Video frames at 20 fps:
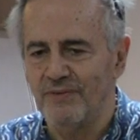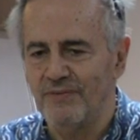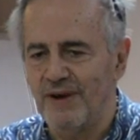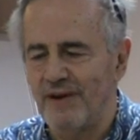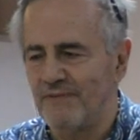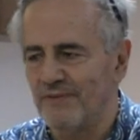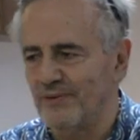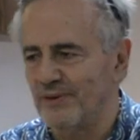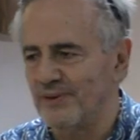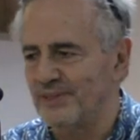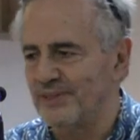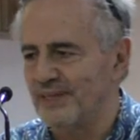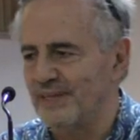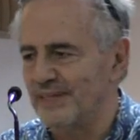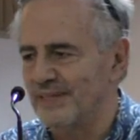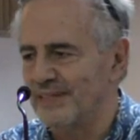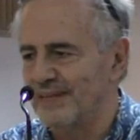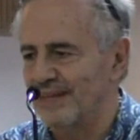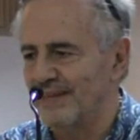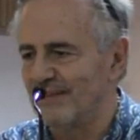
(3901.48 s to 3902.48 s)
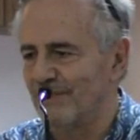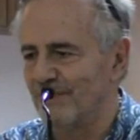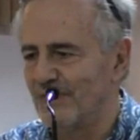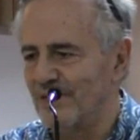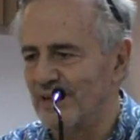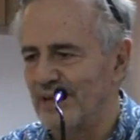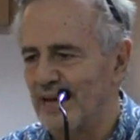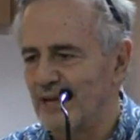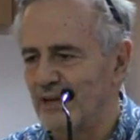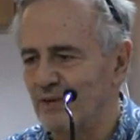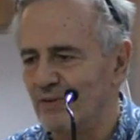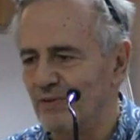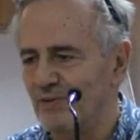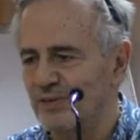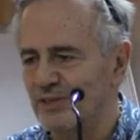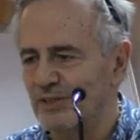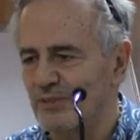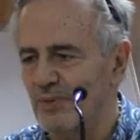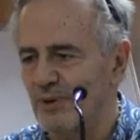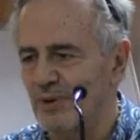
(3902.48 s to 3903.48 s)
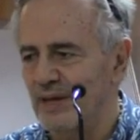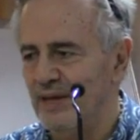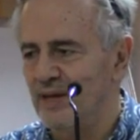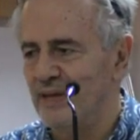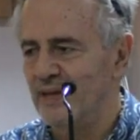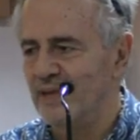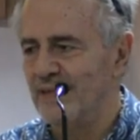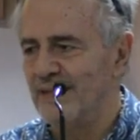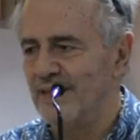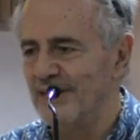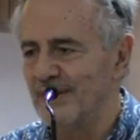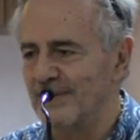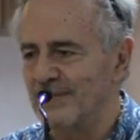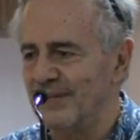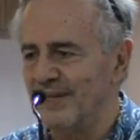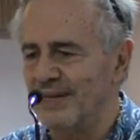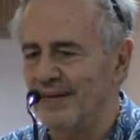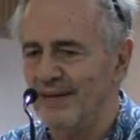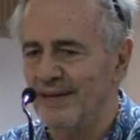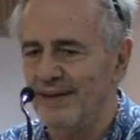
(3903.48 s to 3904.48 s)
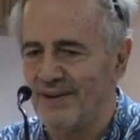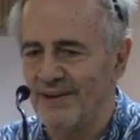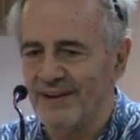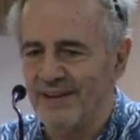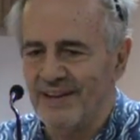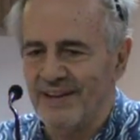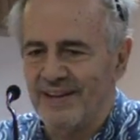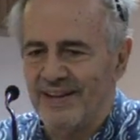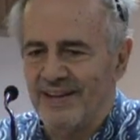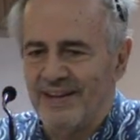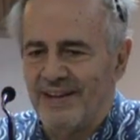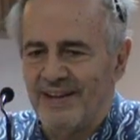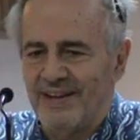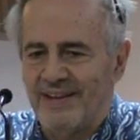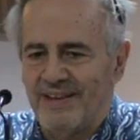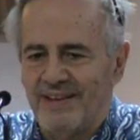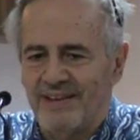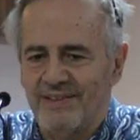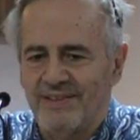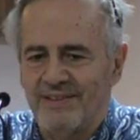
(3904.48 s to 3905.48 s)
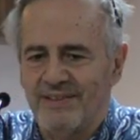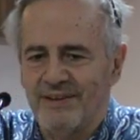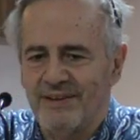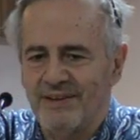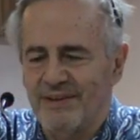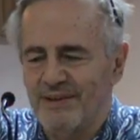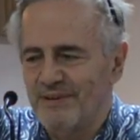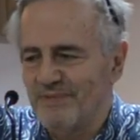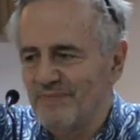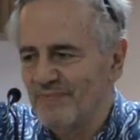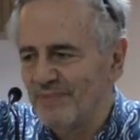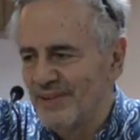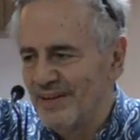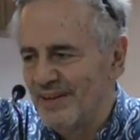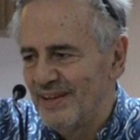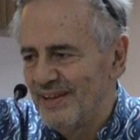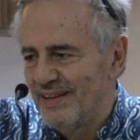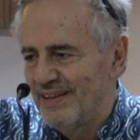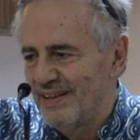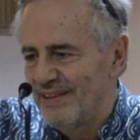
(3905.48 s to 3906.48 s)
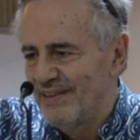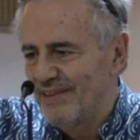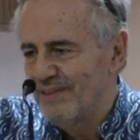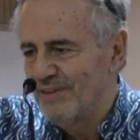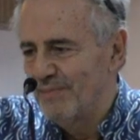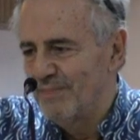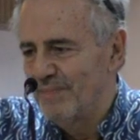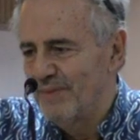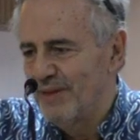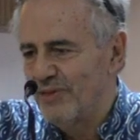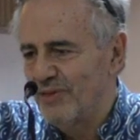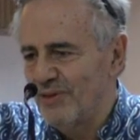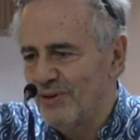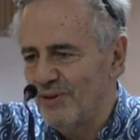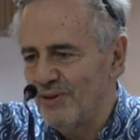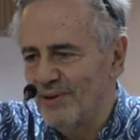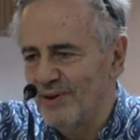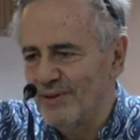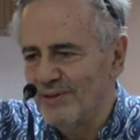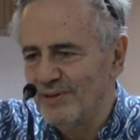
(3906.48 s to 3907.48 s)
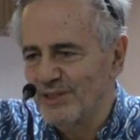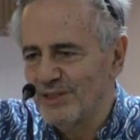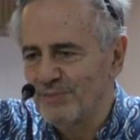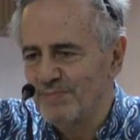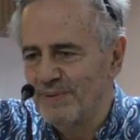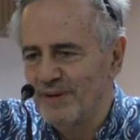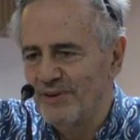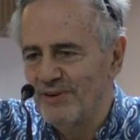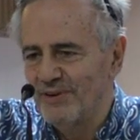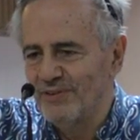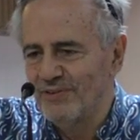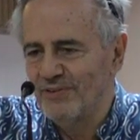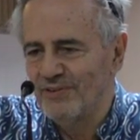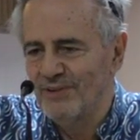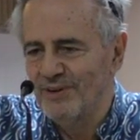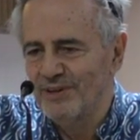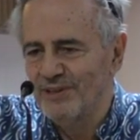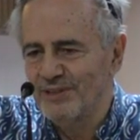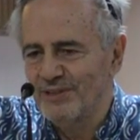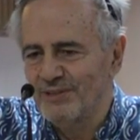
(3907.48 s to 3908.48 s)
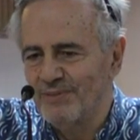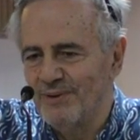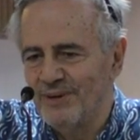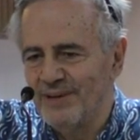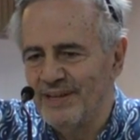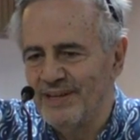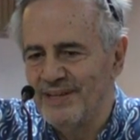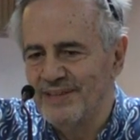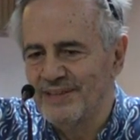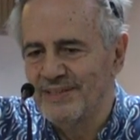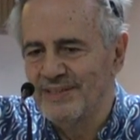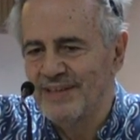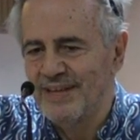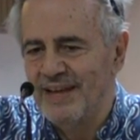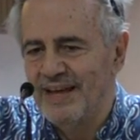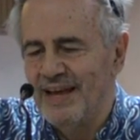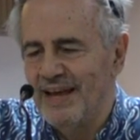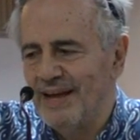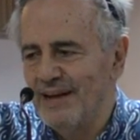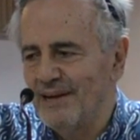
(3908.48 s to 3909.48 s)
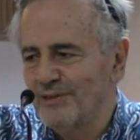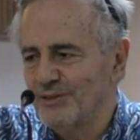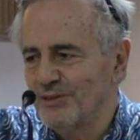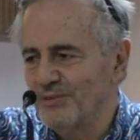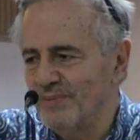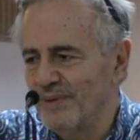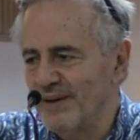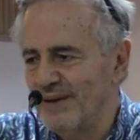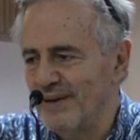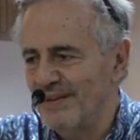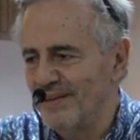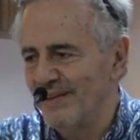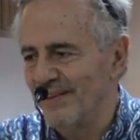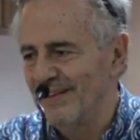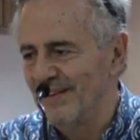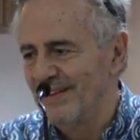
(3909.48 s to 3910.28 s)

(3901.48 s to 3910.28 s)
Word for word: references, like the vernacular is what is here, the, the mythical and the spiritual is what is elsewhere,